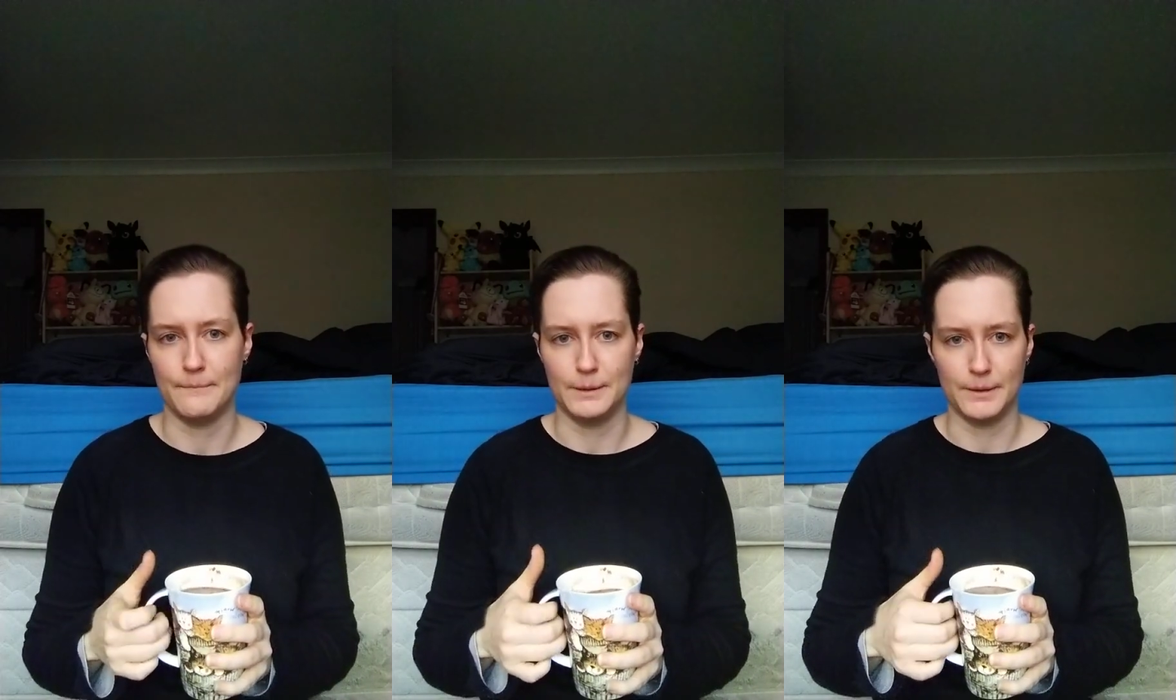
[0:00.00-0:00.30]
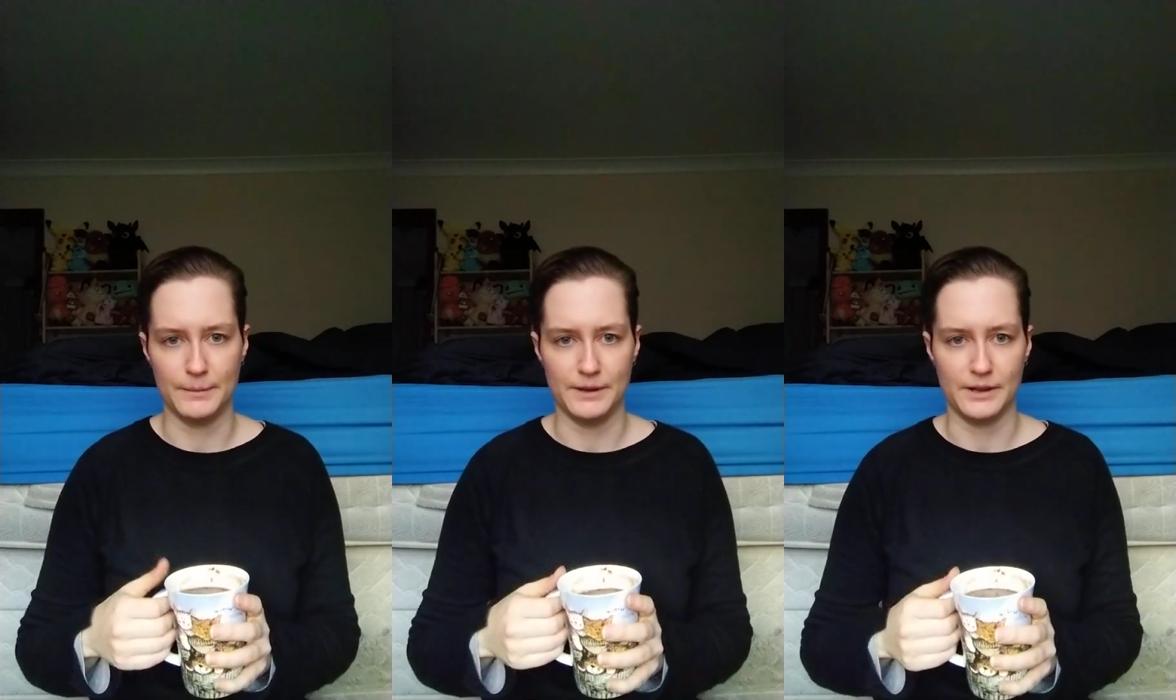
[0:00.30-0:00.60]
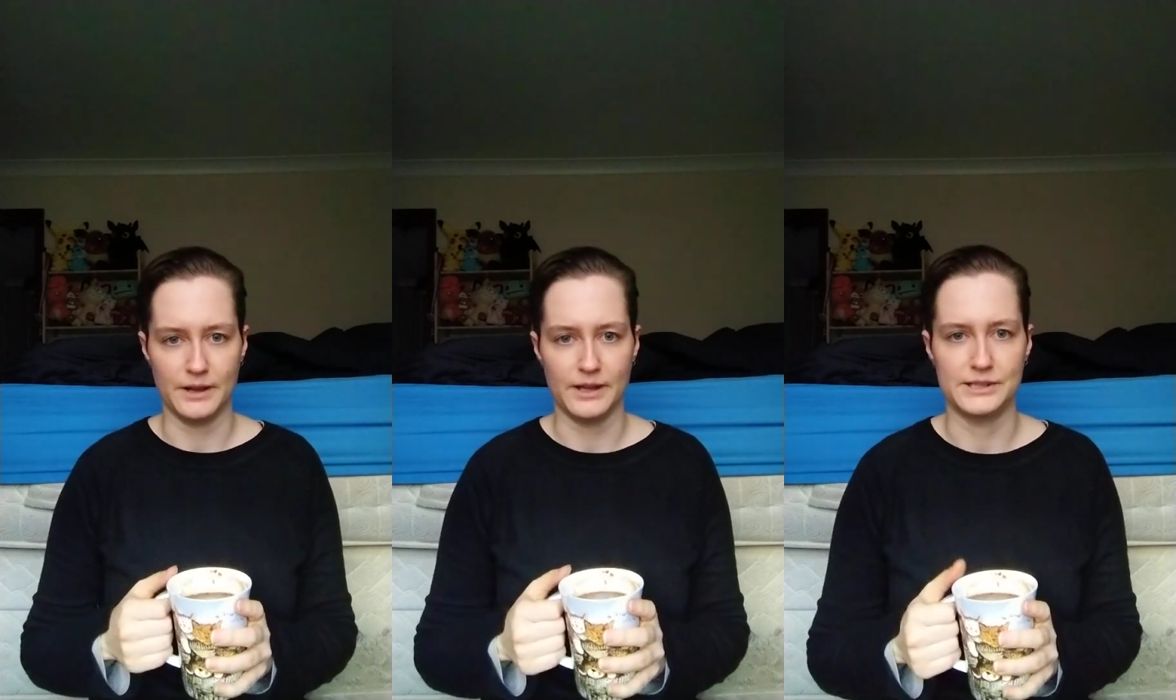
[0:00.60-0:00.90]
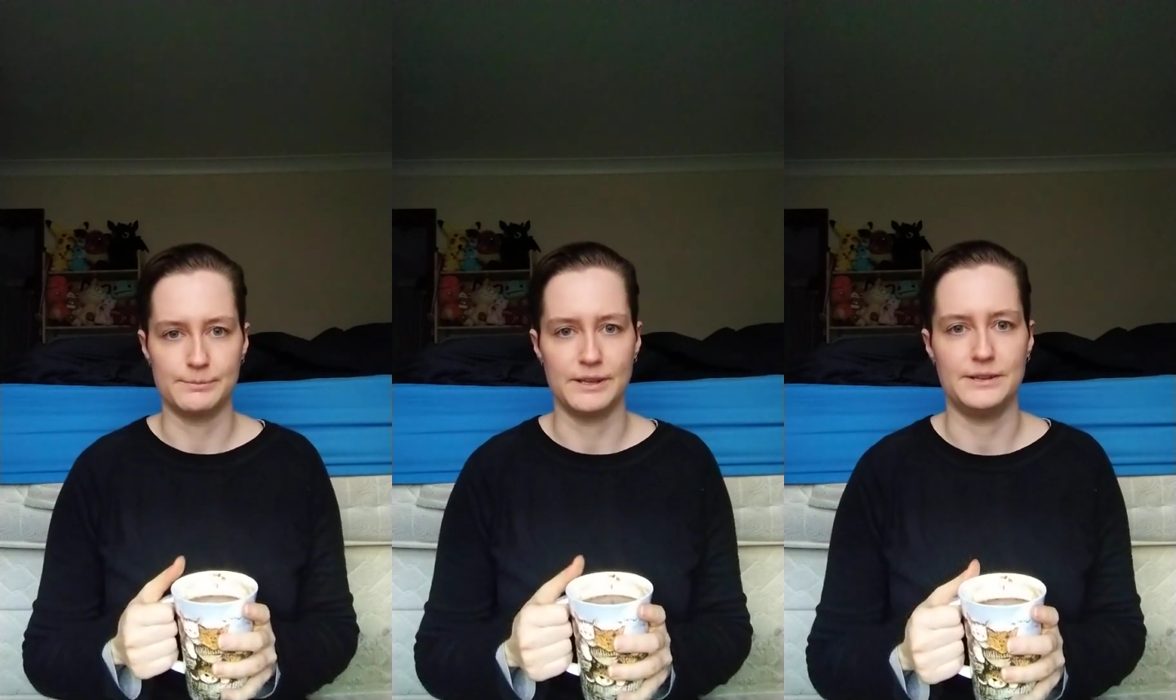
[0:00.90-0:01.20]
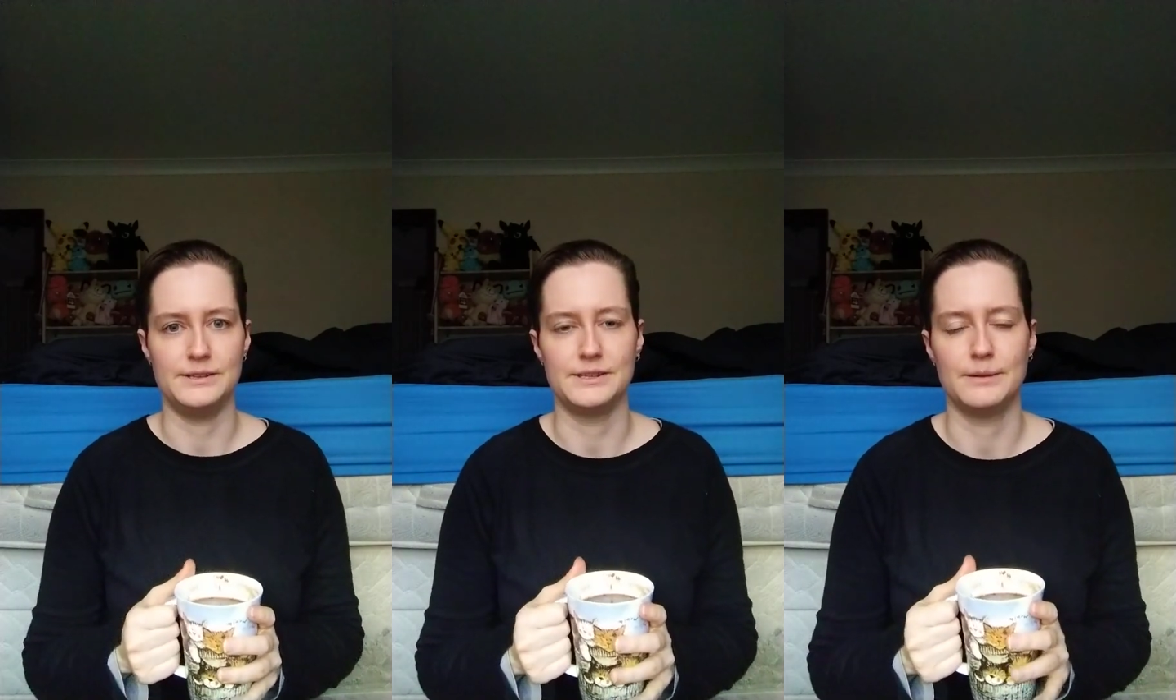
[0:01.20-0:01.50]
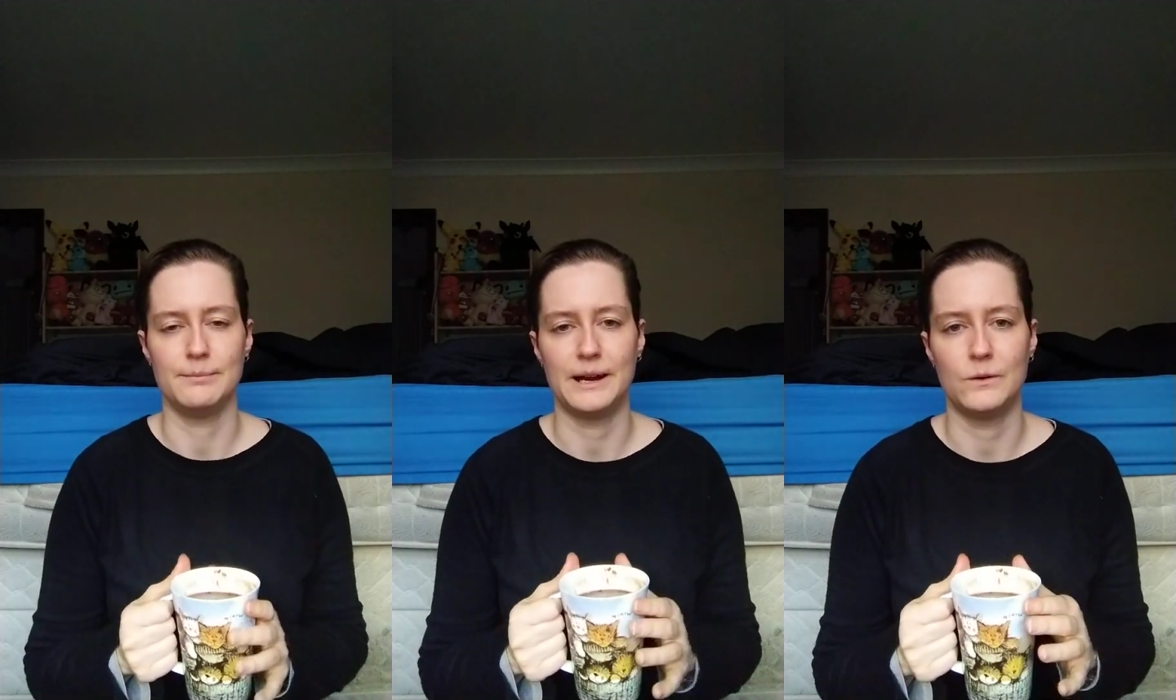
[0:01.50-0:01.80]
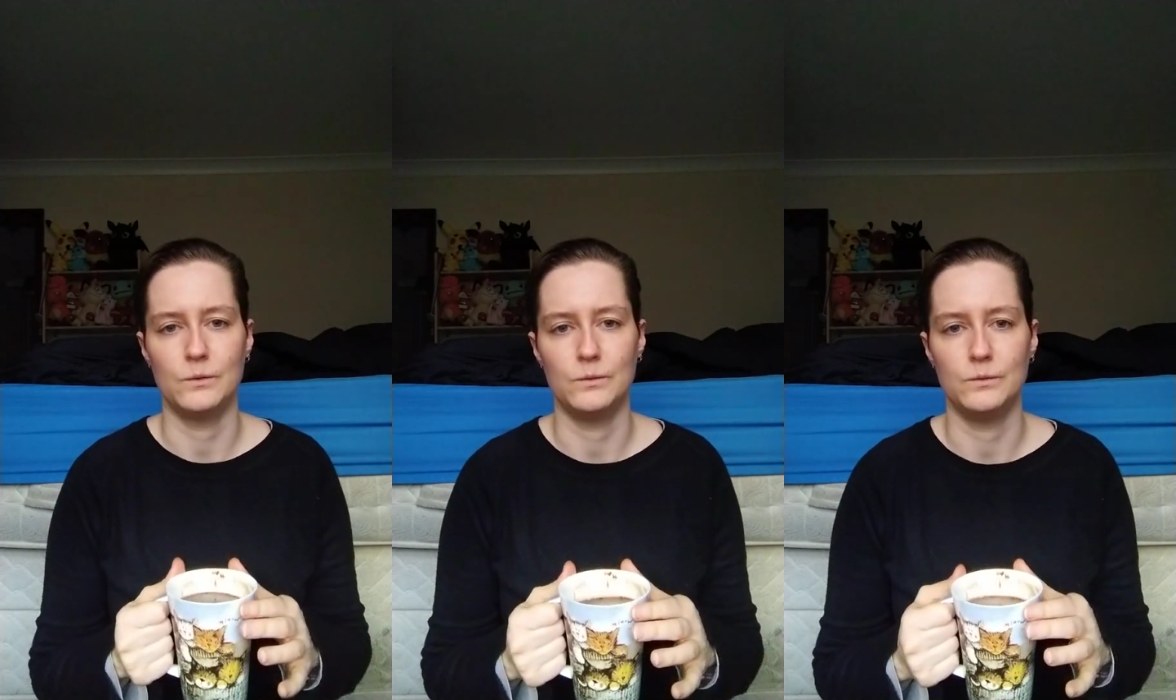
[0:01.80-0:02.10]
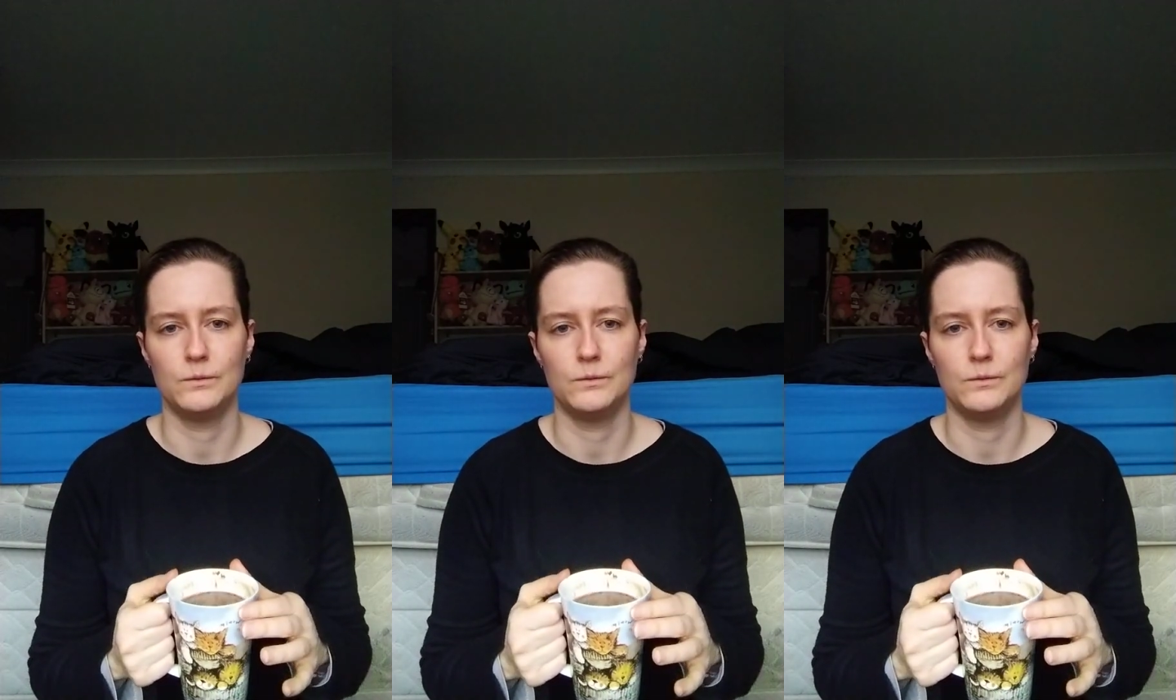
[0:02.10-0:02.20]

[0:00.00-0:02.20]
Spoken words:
my mum, and her husband about